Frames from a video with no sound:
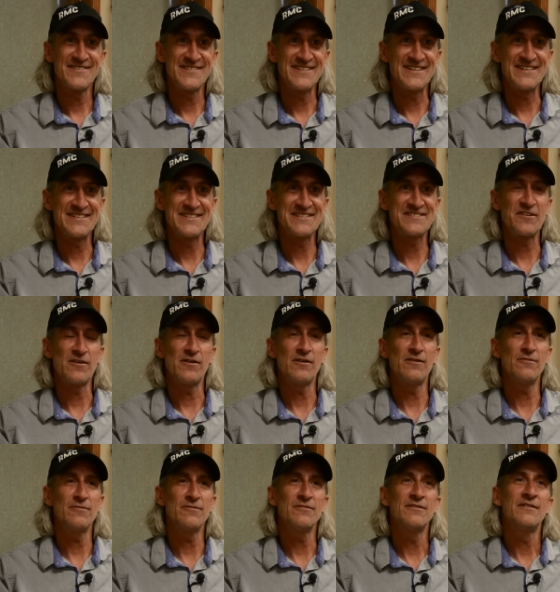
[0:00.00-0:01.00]
And
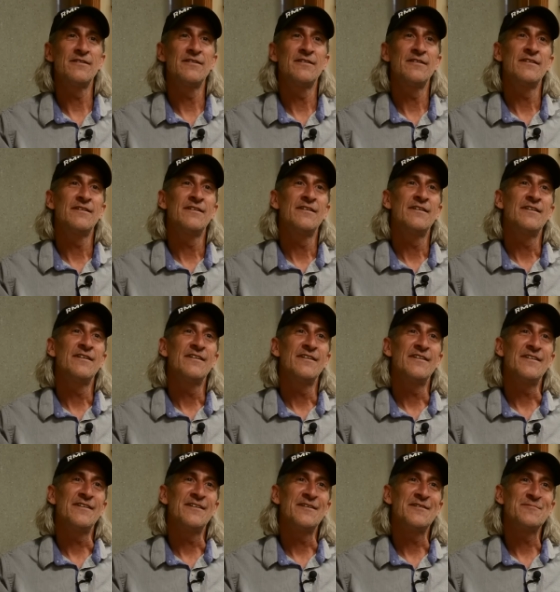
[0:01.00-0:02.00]
so,
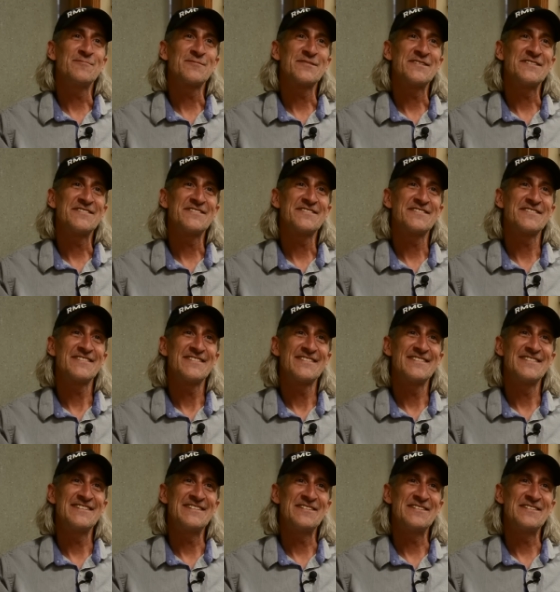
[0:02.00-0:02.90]
because um,